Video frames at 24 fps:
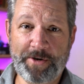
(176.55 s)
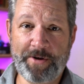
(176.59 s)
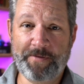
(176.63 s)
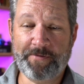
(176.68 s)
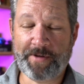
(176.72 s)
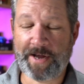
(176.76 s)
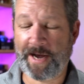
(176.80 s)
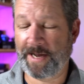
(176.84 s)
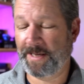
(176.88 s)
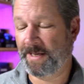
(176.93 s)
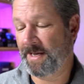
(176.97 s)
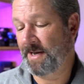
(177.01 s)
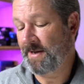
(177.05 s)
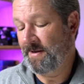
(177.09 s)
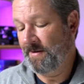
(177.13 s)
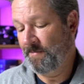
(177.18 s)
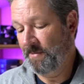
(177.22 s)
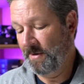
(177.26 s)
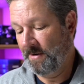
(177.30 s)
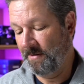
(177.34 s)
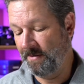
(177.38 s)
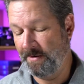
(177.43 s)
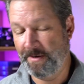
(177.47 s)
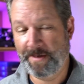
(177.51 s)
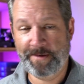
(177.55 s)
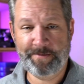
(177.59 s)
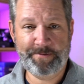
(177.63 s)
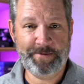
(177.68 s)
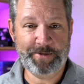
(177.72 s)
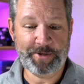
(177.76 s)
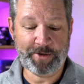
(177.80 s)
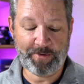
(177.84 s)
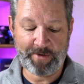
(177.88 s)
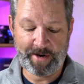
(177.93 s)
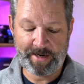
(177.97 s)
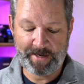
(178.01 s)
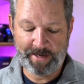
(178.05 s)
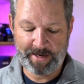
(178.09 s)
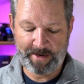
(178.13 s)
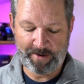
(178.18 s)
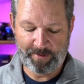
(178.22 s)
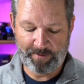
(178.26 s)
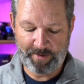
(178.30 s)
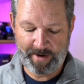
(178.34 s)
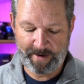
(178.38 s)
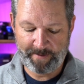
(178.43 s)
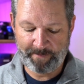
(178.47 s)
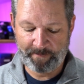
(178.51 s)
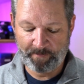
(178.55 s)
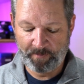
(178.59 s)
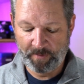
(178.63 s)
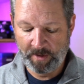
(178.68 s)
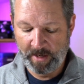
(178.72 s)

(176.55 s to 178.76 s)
off Keitech, I mean, it's a great deal, right?